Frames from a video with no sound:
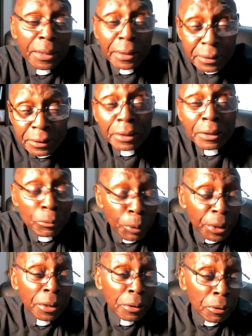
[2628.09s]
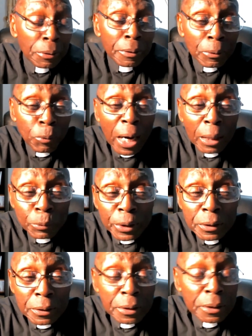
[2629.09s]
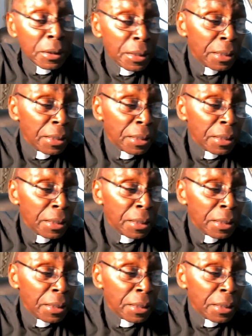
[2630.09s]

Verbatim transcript: and eternal weight of glory while we look